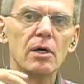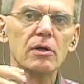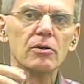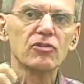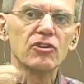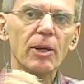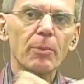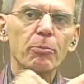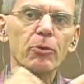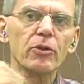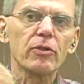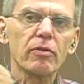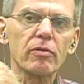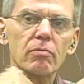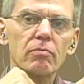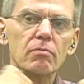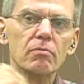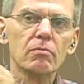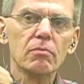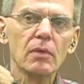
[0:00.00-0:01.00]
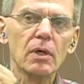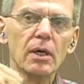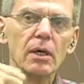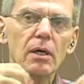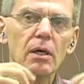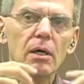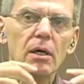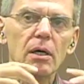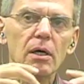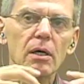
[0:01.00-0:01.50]
separate
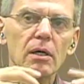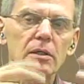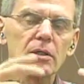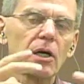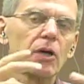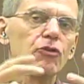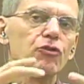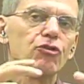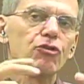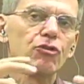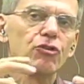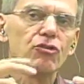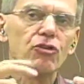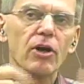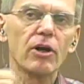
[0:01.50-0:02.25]
cultures